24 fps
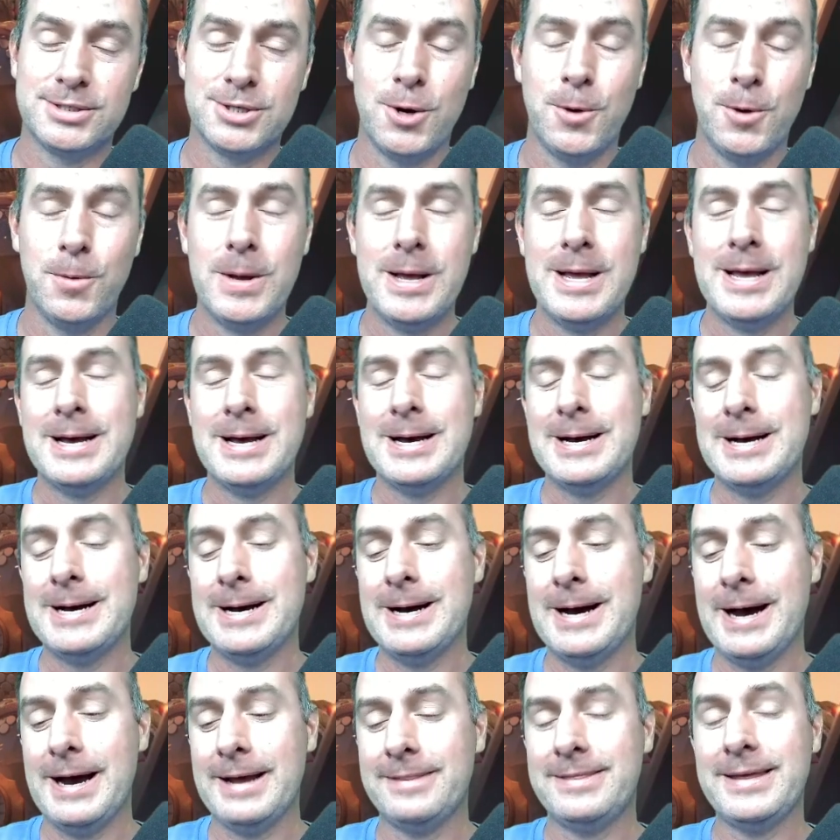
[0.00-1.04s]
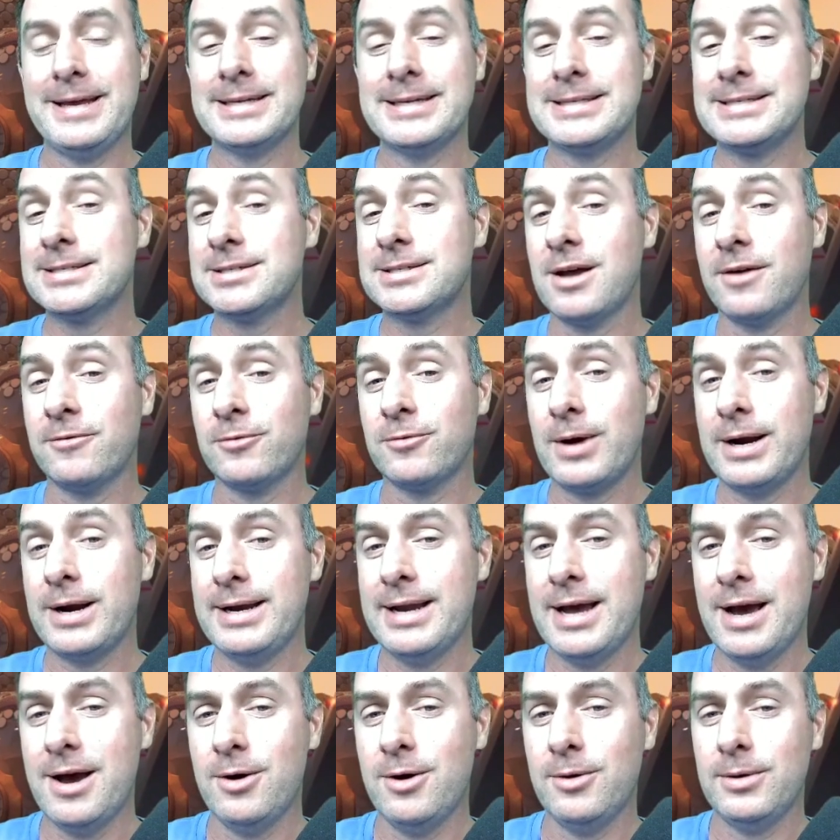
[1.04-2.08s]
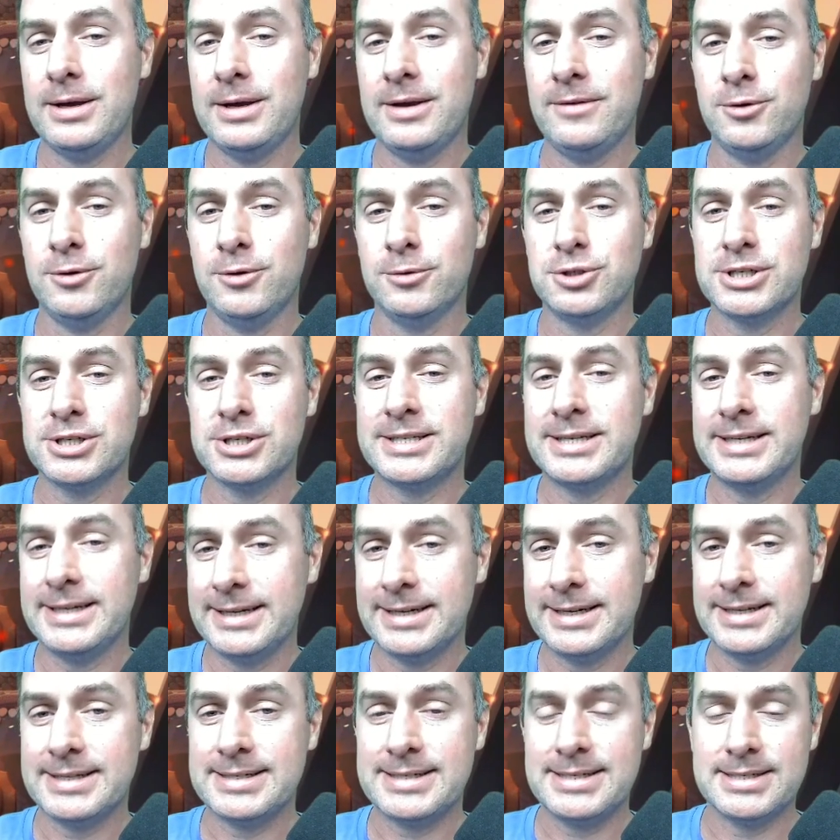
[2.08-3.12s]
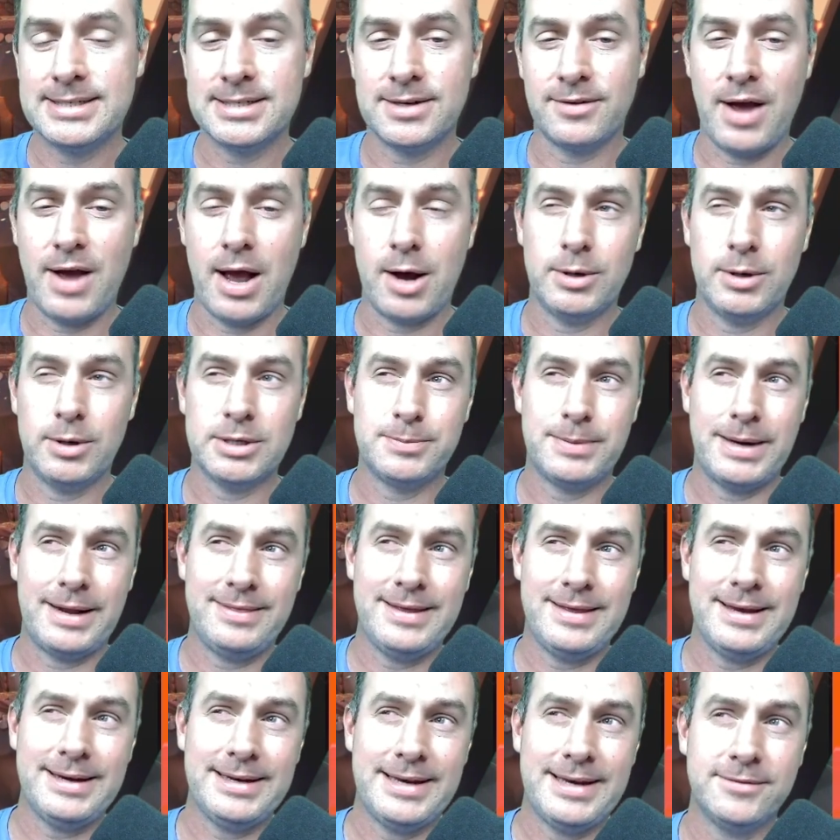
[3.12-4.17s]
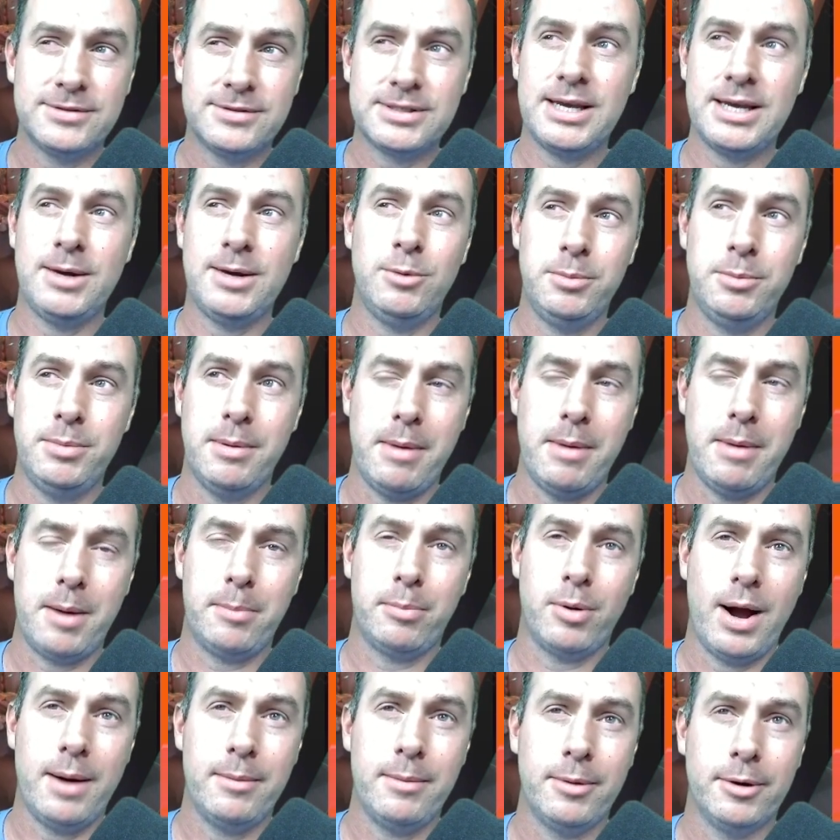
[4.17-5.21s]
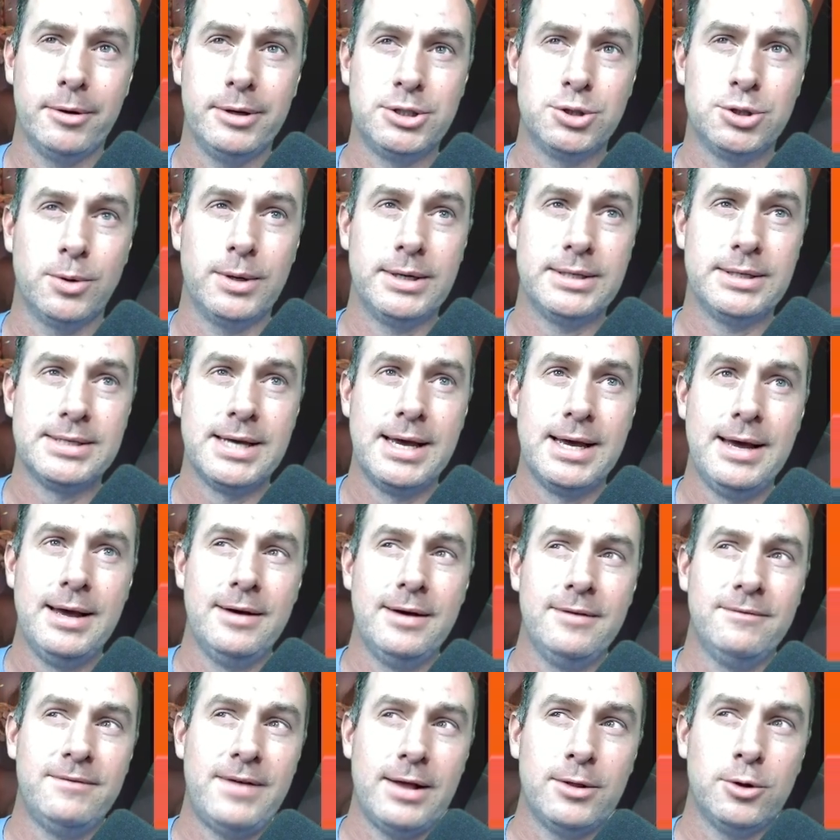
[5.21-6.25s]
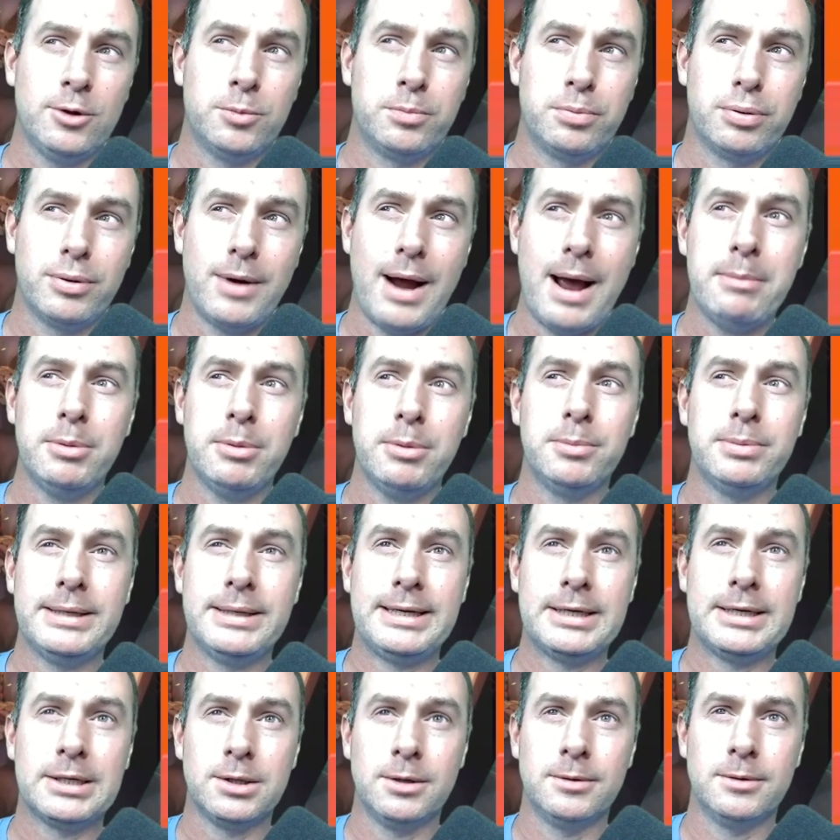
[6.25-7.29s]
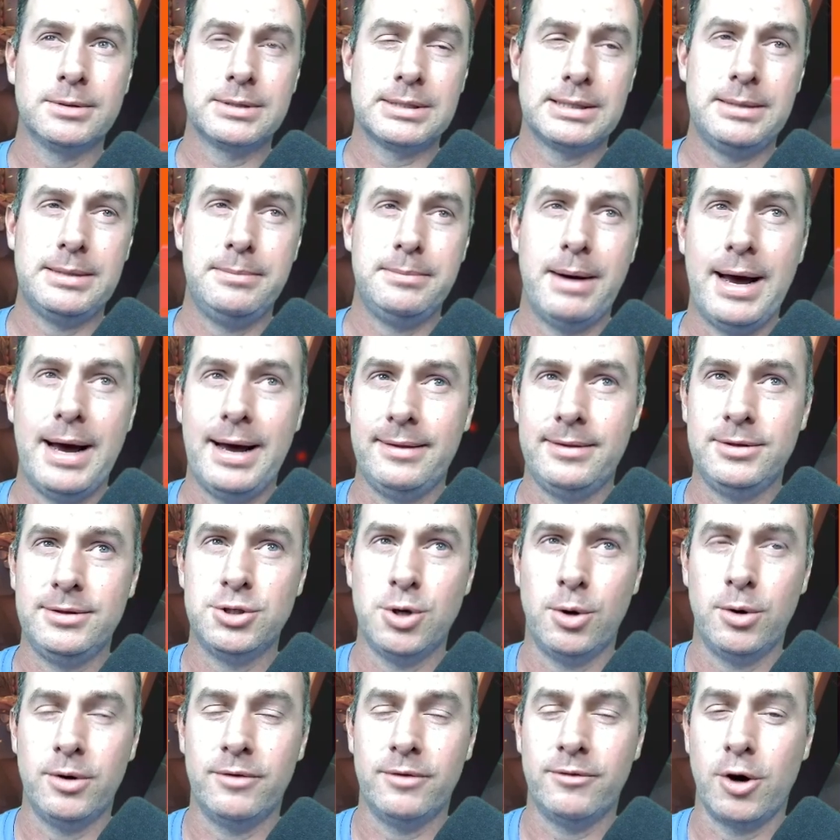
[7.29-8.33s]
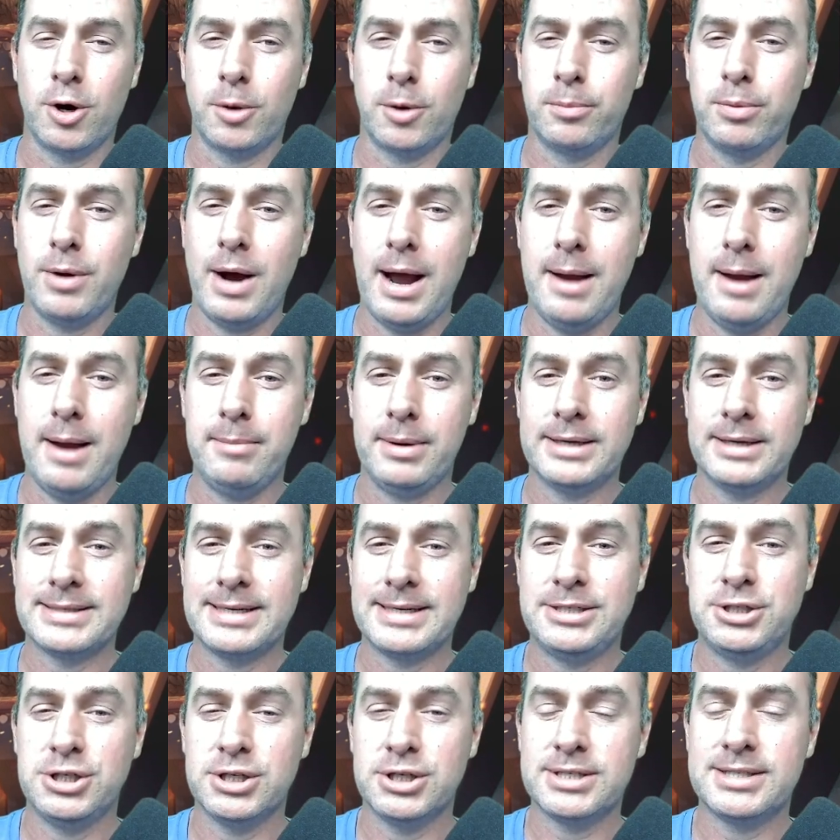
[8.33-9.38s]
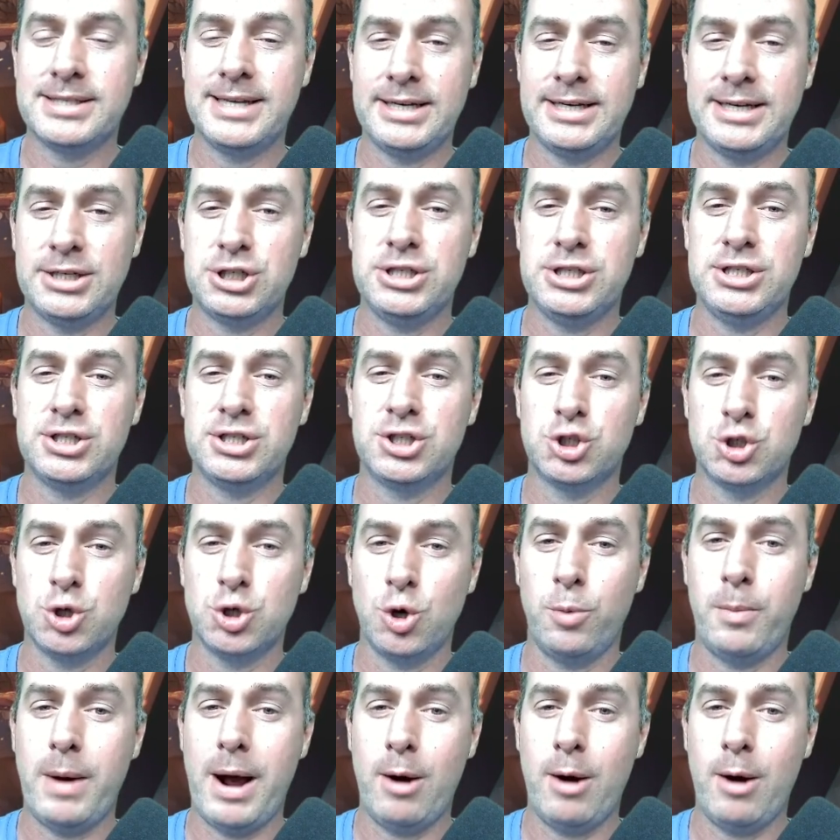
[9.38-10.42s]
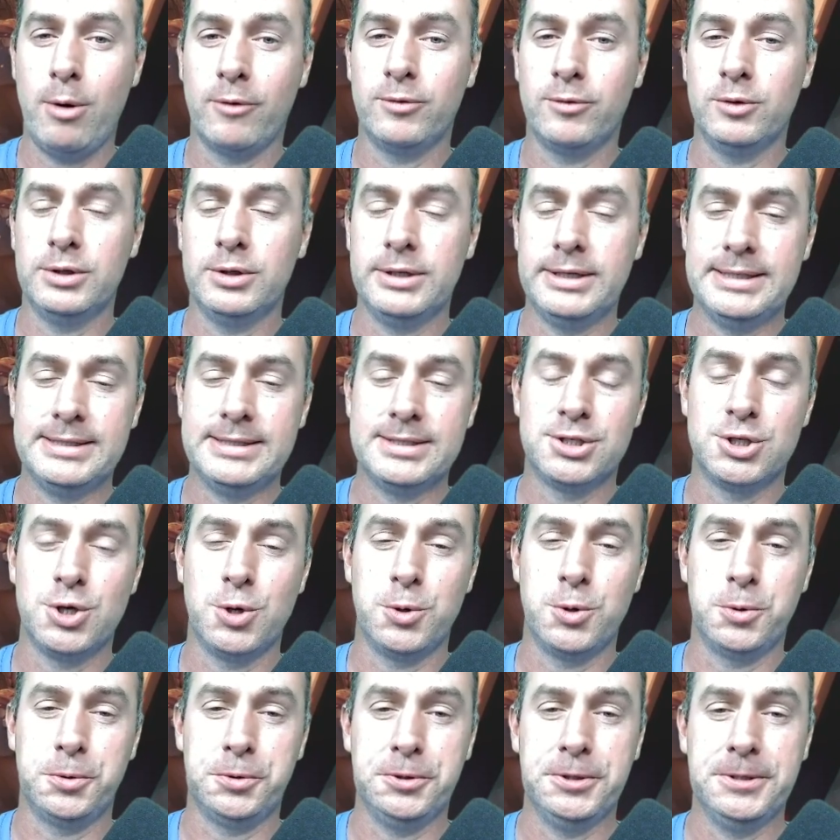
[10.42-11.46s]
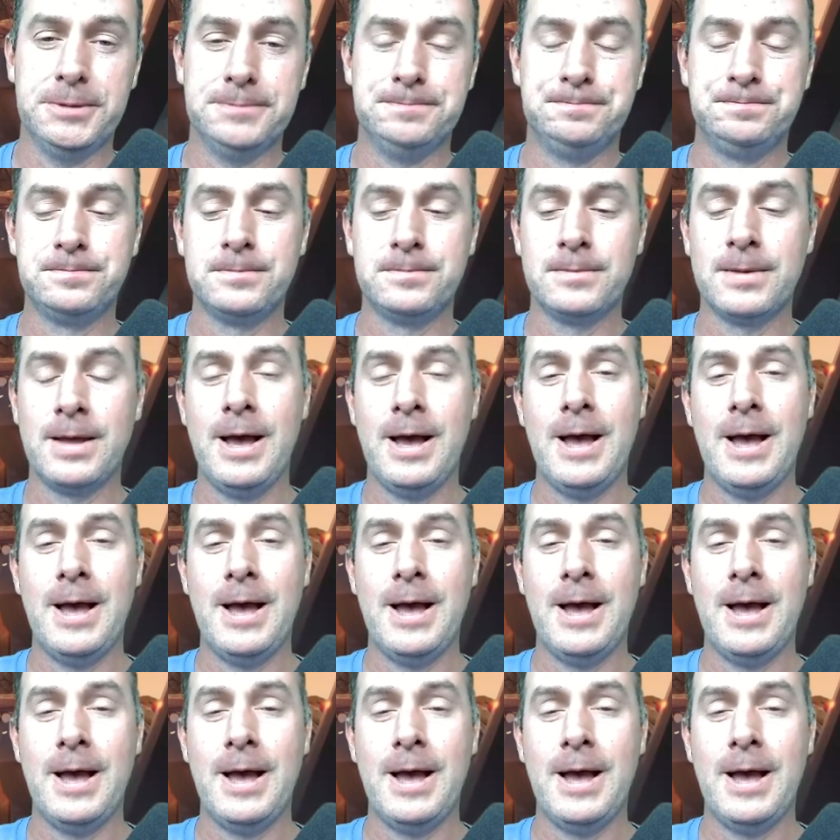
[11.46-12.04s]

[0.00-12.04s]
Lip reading: So I think it's tough right now if you're just getting into the Season of Conquest, but I think Nevsky would be my primary choice, followed probably closely by Joan of Arc Prime because I just think she's so powerful and so good.